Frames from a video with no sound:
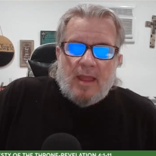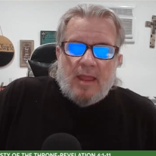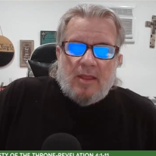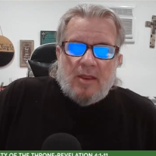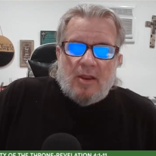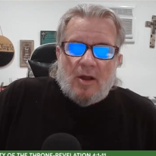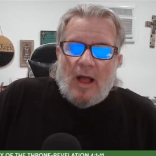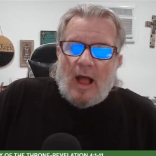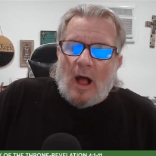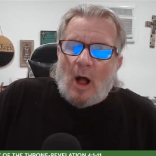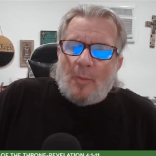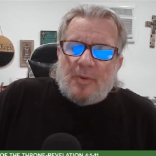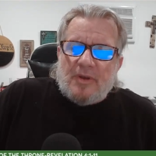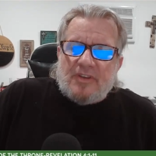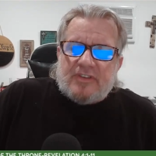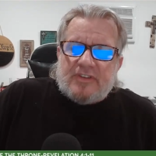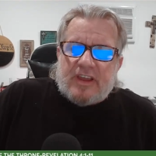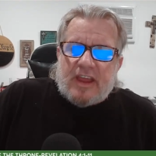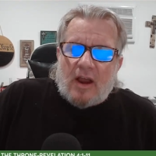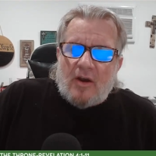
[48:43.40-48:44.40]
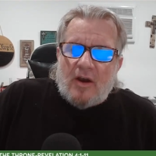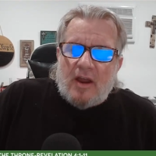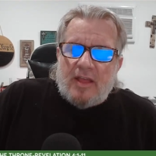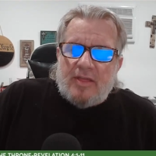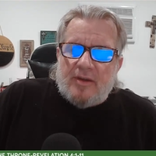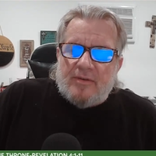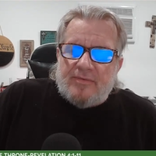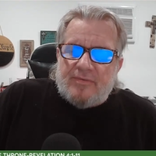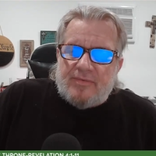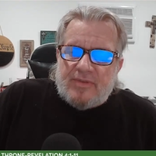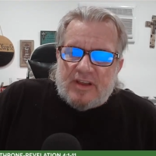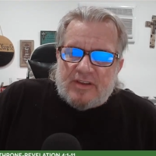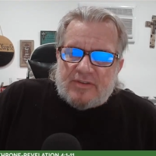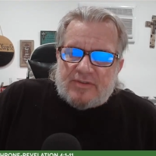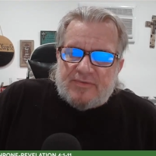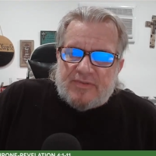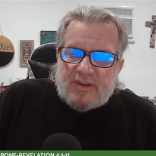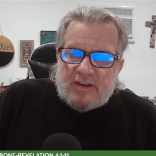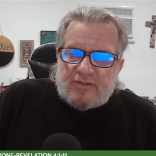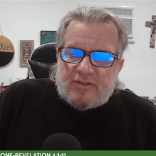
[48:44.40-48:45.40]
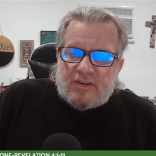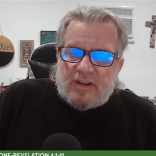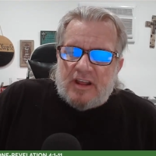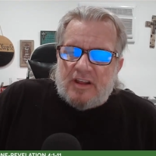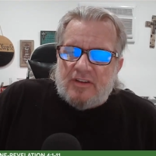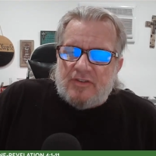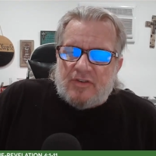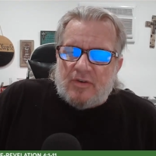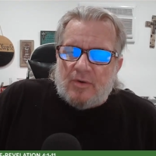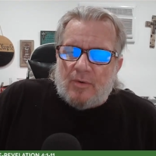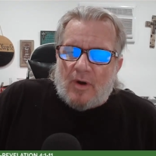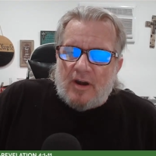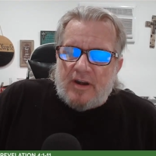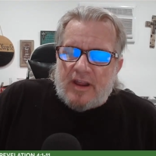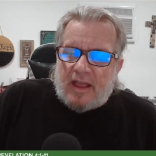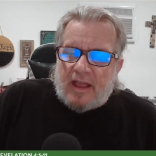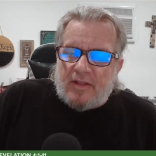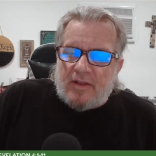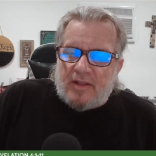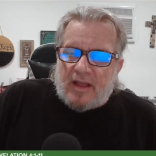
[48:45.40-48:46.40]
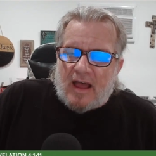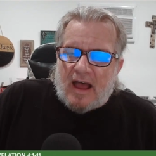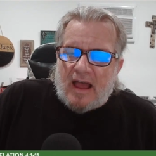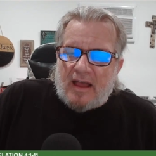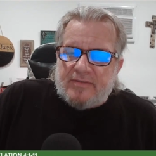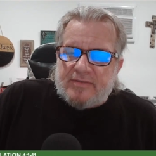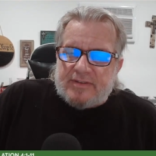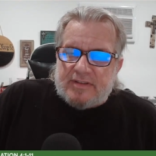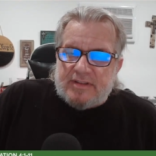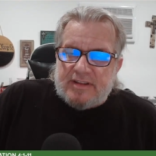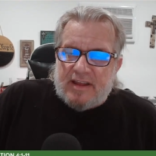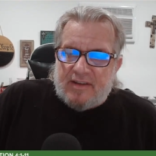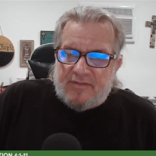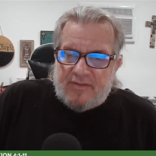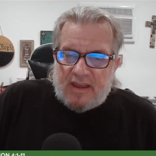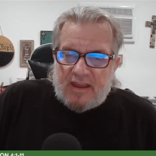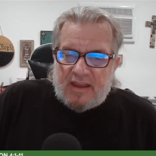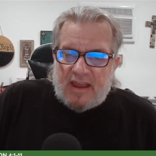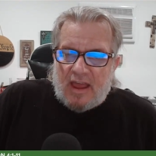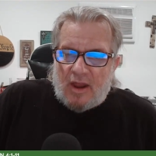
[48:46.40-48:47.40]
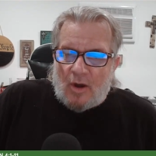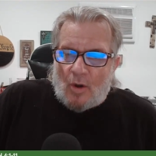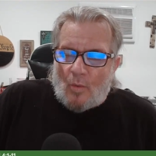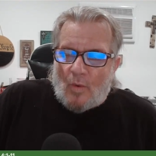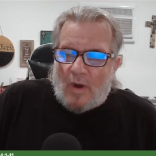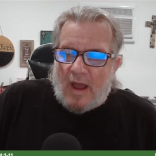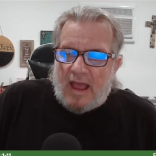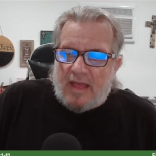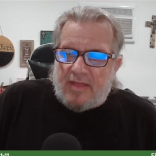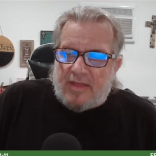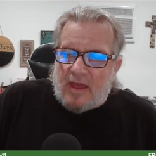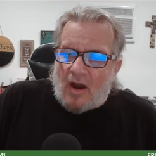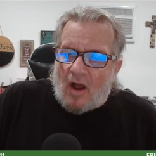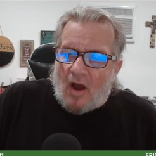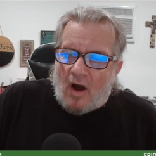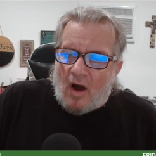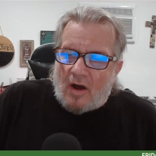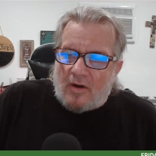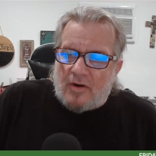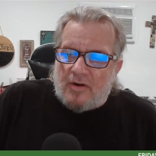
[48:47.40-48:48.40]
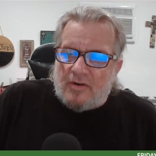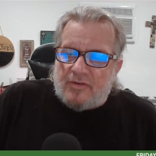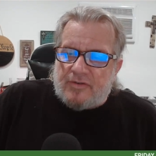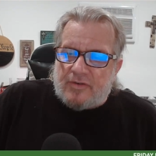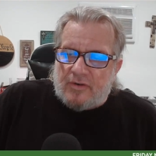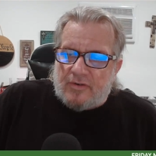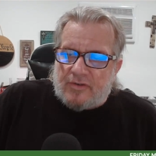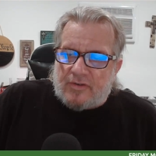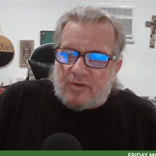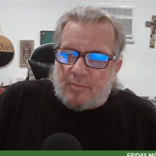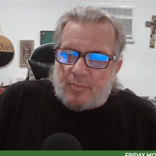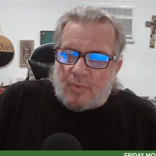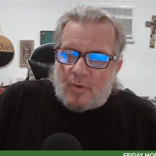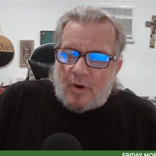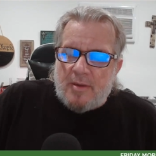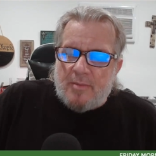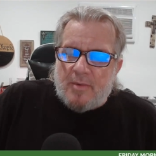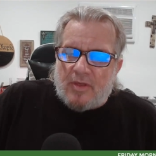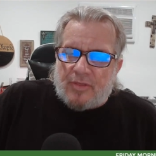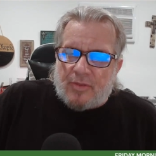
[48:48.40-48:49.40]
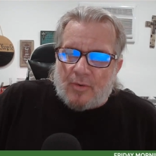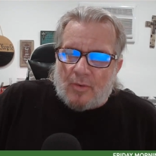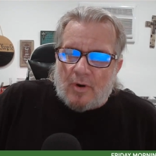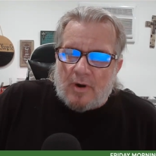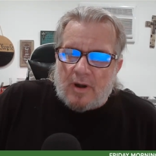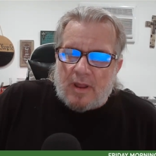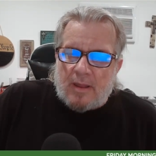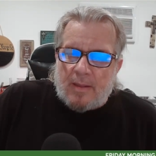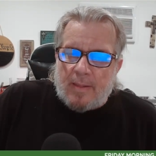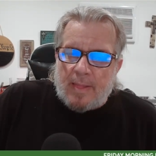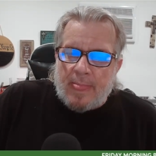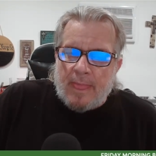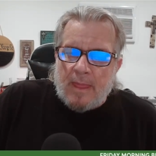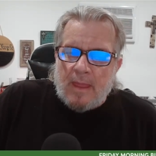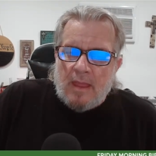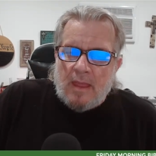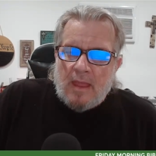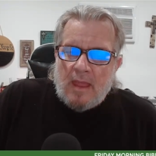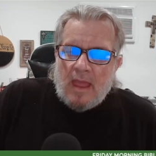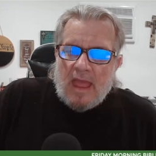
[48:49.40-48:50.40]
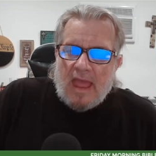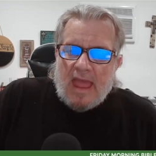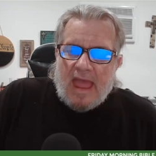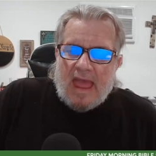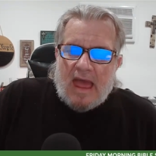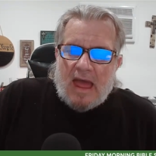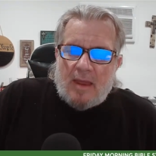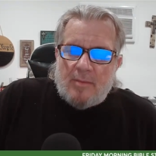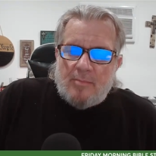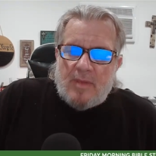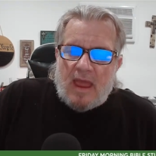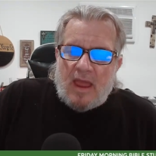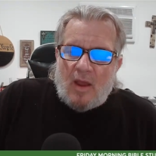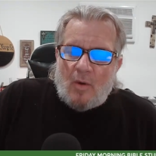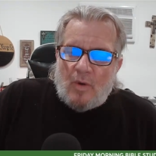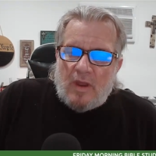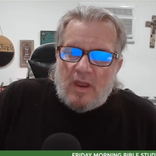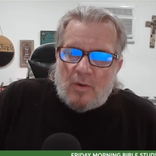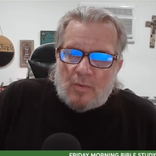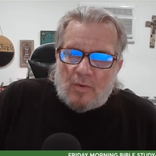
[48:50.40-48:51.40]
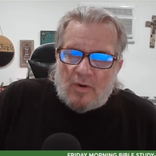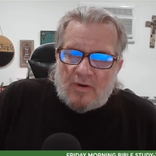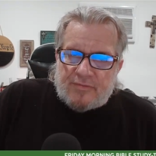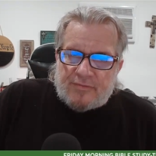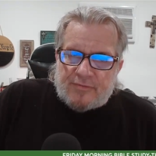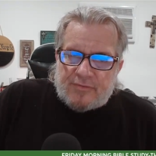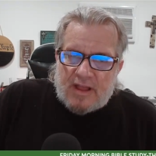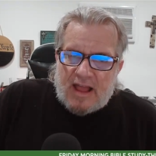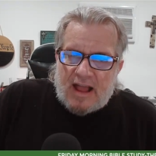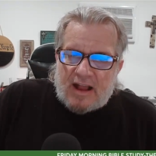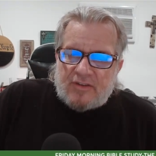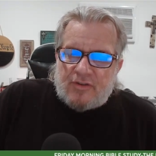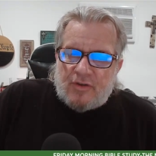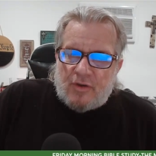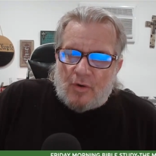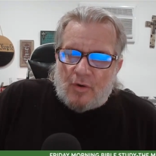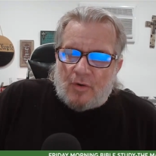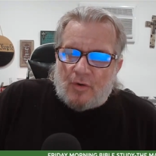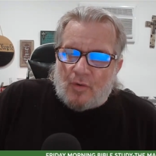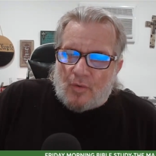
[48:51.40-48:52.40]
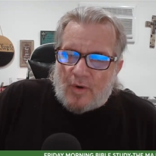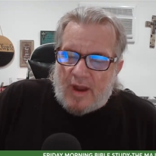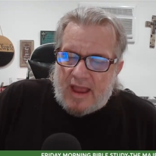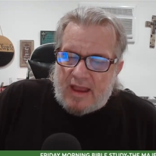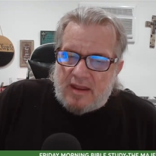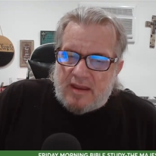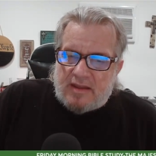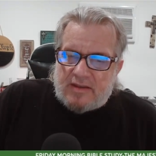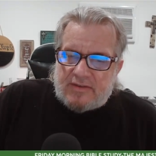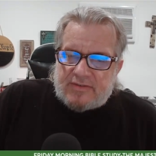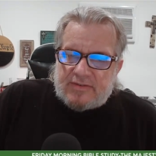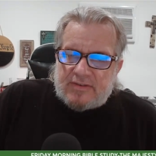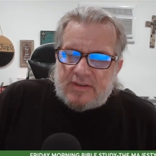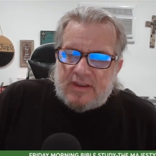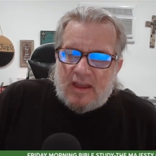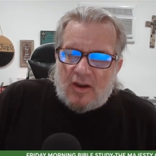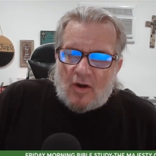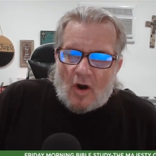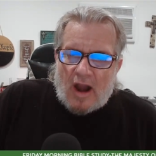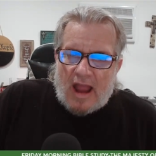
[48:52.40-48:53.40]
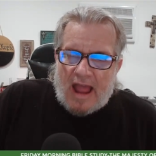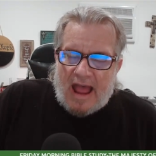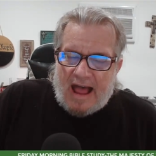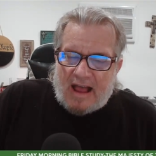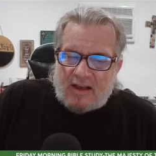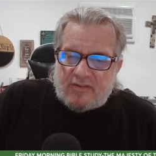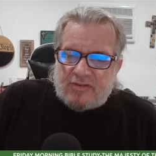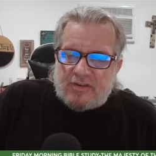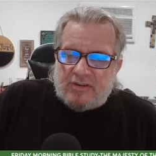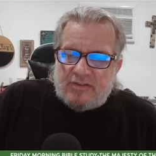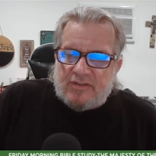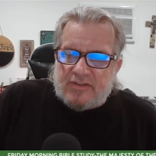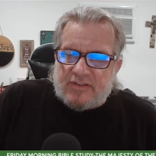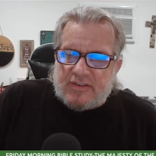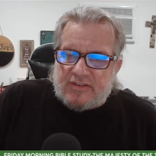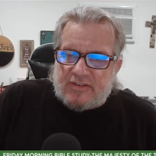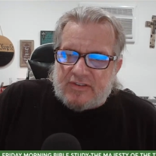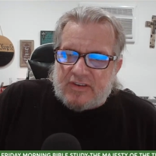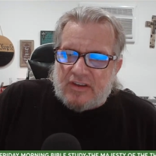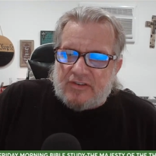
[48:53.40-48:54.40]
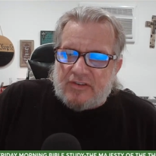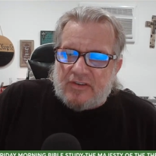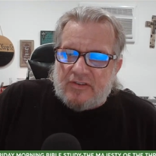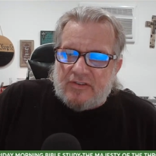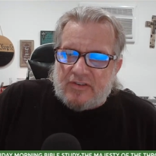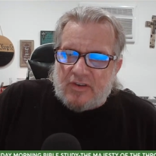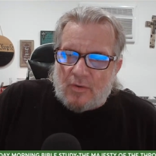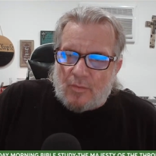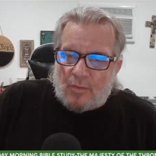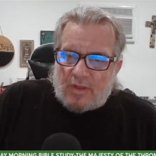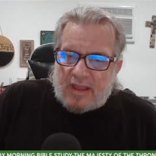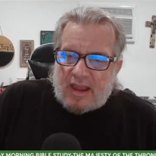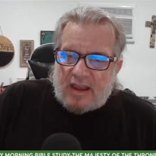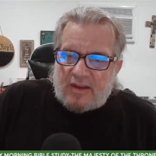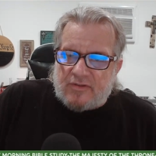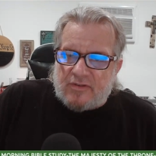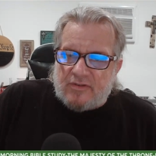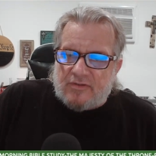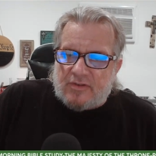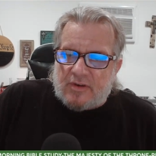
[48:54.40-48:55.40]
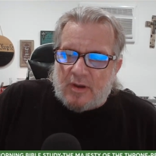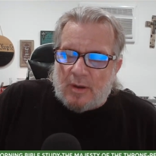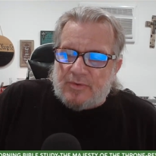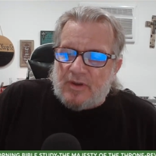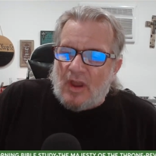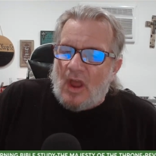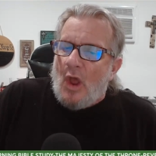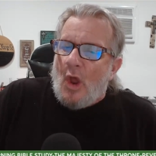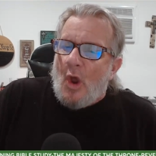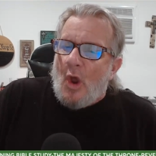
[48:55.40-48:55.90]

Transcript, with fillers: You know, help us carry the, this vision into our daily lives, living in a way that honors your supreme authority. And may we reflect your greatness in our actions, decisions, and relationships,